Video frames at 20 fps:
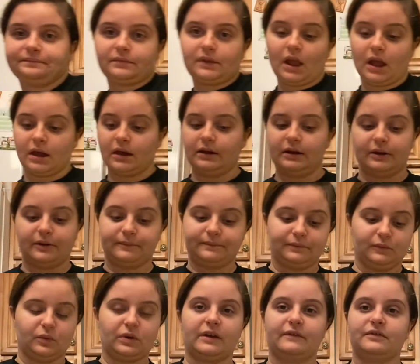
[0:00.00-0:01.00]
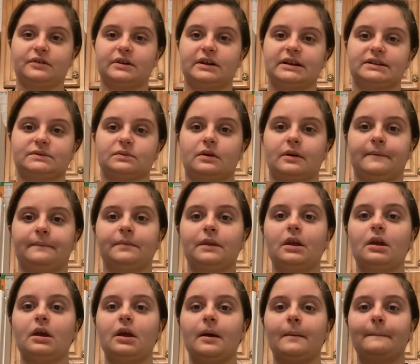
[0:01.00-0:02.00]
I don't know, whatever you guys want.
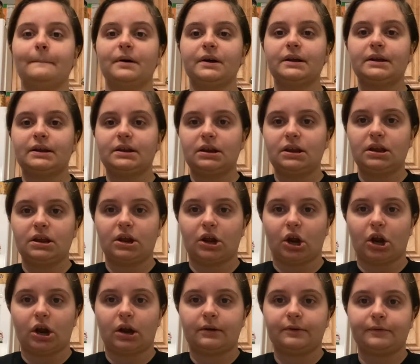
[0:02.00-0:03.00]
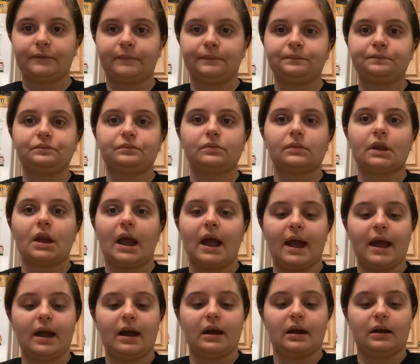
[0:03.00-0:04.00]
But in here, I
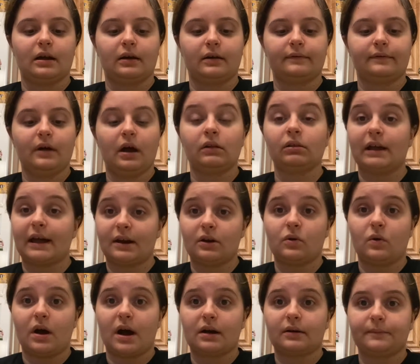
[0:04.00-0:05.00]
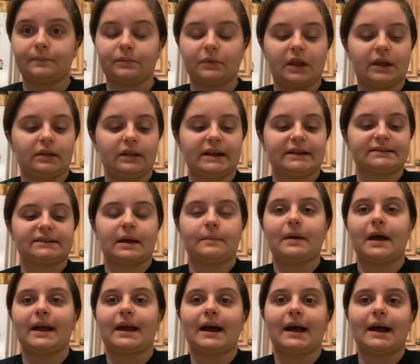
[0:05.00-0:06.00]
have a lot of guac. Like last time,
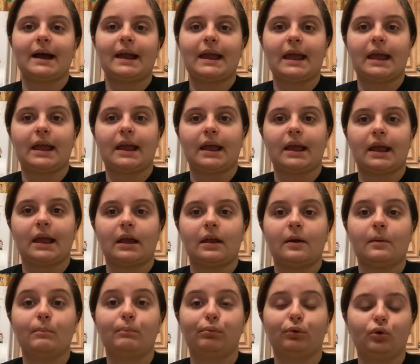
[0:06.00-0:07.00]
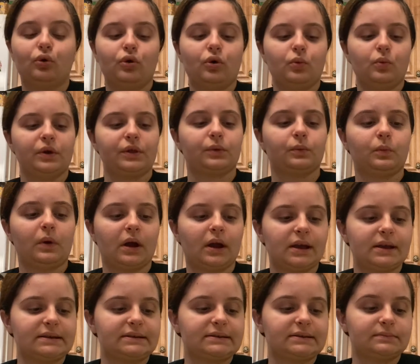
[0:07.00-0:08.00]
I got a bowl with
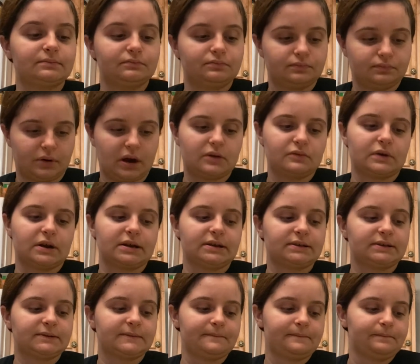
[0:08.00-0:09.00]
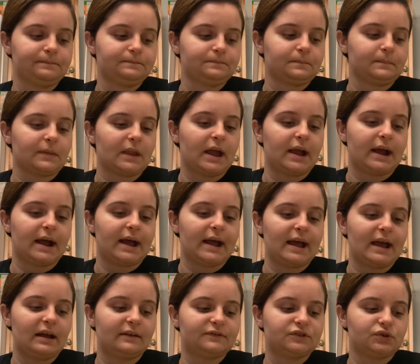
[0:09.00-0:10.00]
rice, brown rice. I got
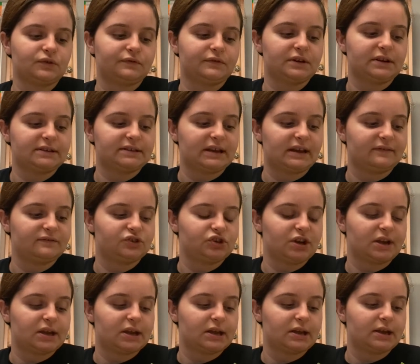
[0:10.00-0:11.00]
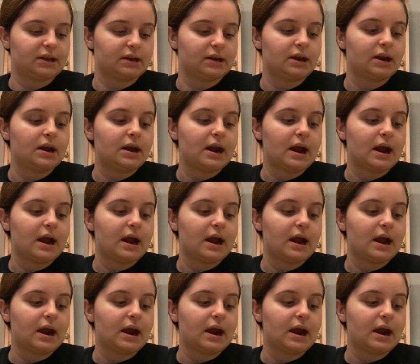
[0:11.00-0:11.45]
half sofritas, half chicken.